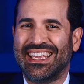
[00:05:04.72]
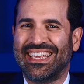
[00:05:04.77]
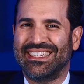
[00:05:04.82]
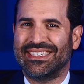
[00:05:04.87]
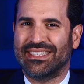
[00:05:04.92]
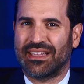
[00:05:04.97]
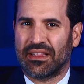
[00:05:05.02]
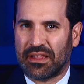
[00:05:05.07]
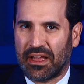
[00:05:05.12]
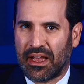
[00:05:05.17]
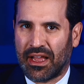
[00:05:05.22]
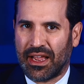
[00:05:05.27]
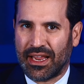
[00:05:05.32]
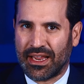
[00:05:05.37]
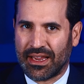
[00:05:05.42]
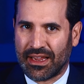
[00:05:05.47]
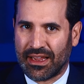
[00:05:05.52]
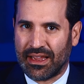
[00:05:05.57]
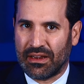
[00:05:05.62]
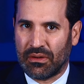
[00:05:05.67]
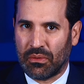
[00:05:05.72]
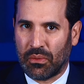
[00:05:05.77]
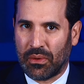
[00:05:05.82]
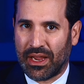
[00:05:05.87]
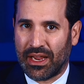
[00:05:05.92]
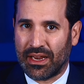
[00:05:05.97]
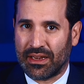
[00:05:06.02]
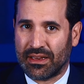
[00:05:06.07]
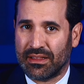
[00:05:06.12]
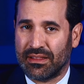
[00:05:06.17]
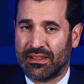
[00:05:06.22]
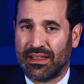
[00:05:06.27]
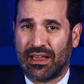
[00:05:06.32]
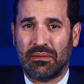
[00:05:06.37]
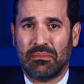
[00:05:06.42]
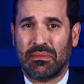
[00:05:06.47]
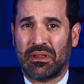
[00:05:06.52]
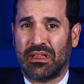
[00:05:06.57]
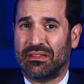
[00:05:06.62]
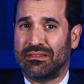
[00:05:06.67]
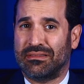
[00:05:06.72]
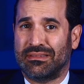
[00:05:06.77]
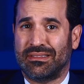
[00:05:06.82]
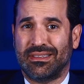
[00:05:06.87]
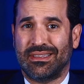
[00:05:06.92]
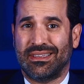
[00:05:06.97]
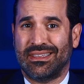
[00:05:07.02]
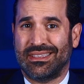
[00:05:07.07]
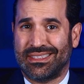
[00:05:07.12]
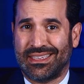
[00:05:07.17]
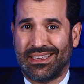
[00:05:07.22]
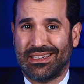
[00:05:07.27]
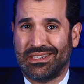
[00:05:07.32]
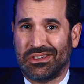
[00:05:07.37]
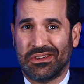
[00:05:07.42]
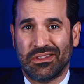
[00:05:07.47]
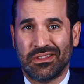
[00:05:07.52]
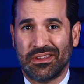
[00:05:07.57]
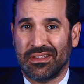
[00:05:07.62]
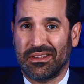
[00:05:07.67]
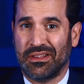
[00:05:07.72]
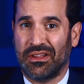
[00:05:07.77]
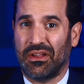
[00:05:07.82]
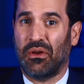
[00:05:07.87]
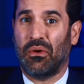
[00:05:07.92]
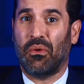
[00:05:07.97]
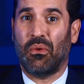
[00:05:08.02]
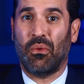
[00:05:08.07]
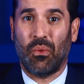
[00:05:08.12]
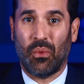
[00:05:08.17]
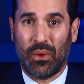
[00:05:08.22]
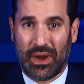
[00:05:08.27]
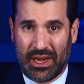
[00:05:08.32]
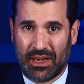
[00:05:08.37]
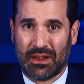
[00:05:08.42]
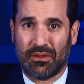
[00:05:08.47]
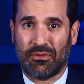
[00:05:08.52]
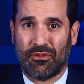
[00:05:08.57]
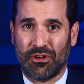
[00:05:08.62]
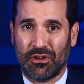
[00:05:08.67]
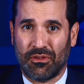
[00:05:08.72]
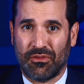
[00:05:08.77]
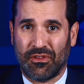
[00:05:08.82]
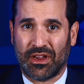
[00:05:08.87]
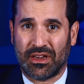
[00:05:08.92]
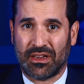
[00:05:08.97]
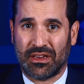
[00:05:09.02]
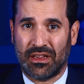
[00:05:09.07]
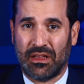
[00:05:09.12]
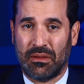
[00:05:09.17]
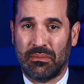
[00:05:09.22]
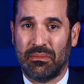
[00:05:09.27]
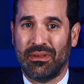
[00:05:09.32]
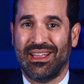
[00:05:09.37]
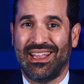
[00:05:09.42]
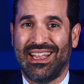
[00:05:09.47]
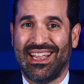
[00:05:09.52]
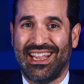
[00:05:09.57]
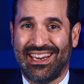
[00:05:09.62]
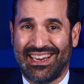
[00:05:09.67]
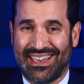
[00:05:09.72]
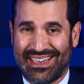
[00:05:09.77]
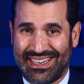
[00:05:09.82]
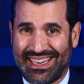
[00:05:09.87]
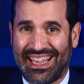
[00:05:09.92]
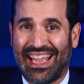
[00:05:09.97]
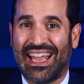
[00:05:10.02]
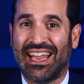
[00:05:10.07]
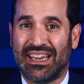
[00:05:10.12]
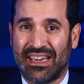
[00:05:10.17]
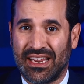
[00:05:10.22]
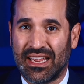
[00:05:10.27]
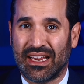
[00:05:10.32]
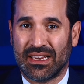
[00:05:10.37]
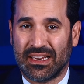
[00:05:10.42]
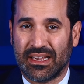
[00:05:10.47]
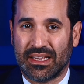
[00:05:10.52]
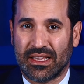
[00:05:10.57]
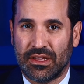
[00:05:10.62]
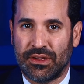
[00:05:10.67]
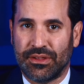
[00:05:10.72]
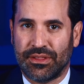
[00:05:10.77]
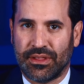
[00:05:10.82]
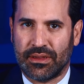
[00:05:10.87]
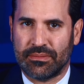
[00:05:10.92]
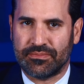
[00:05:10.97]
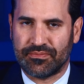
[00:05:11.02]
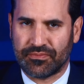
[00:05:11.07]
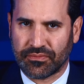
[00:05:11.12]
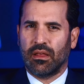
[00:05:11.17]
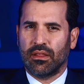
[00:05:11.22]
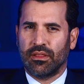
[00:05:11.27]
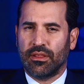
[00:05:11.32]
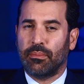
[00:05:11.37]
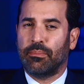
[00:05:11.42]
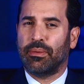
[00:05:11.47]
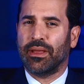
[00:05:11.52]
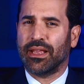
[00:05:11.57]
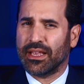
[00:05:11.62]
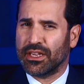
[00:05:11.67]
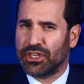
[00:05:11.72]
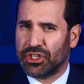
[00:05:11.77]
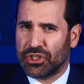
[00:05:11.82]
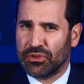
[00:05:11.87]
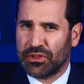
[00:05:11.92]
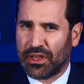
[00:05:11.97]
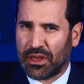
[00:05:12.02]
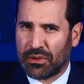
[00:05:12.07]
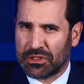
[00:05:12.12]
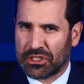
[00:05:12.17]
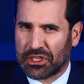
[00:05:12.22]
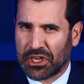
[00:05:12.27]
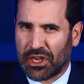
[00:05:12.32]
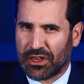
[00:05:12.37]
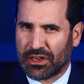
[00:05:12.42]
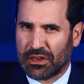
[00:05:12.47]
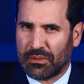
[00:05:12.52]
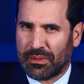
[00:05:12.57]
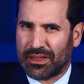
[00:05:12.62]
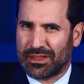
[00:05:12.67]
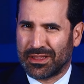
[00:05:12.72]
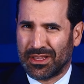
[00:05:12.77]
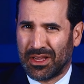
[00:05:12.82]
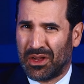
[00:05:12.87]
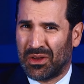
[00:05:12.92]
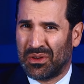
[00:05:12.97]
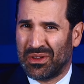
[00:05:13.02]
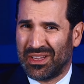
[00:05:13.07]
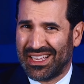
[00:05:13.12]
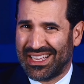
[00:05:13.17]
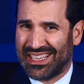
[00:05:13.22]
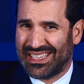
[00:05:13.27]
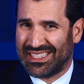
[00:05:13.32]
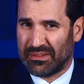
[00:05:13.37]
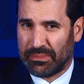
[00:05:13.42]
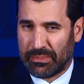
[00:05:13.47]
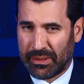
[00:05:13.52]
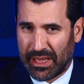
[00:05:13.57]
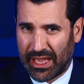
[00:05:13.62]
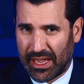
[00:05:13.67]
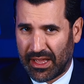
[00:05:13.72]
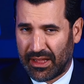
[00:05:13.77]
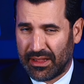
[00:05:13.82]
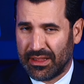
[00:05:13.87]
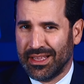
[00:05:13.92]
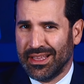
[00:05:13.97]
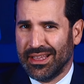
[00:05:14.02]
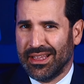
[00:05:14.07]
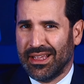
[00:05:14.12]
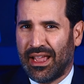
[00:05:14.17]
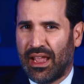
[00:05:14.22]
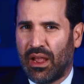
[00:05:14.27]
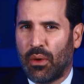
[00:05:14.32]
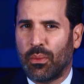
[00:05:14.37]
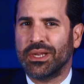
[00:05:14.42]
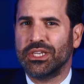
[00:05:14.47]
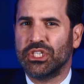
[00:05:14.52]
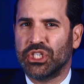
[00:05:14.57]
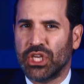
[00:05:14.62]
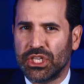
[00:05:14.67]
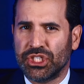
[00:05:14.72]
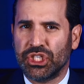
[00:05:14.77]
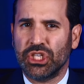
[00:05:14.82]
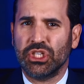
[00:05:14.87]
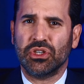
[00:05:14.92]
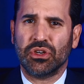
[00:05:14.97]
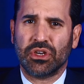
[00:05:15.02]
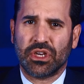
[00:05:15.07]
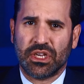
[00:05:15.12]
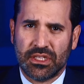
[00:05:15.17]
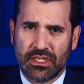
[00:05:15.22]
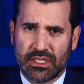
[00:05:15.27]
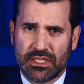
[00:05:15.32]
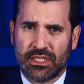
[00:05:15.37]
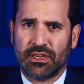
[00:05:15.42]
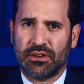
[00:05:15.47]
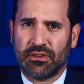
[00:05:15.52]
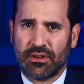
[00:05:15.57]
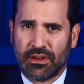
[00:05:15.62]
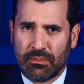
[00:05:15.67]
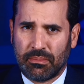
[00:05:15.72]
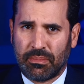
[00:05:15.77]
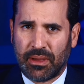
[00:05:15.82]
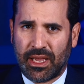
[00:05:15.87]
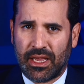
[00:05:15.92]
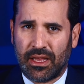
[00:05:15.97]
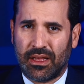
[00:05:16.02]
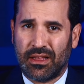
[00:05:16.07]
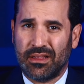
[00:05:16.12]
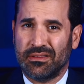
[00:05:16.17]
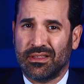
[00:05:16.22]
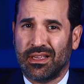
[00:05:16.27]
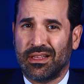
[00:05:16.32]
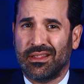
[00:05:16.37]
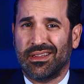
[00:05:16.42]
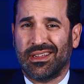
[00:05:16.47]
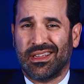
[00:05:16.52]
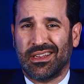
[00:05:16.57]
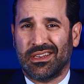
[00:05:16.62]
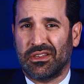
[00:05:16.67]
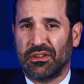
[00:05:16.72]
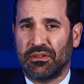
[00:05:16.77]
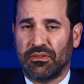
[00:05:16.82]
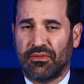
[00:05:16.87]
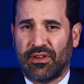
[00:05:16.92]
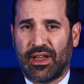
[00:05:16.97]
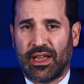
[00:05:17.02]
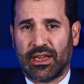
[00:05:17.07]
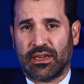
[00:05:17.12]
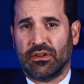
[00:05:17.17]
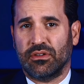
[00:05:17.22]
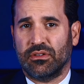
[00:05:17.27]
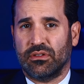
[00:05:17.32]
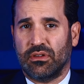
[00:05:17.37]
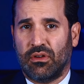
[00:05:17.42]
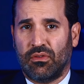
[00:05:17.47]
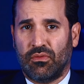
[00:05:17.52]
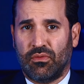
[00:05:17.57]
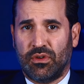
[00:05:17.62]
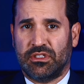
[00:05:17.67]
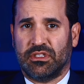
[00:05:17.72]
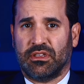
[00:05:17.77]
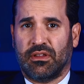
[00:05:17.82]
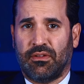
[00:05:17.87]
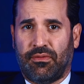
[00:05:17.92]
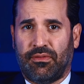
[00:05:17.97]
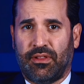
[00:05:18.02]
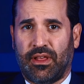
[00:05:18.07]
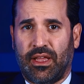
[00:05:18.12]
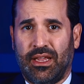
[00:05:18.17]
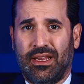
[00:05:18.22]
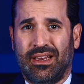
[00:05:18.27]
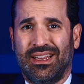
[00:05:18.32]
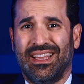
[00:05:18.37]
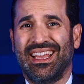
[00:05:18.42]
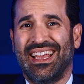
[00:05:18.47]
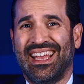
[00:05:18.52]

is lying in wait. That means essentially waiting for your victim and intending to kill them. The big issue that was talked about, though, is bail. And when judges are considering bail, they look at two factors: risk of flight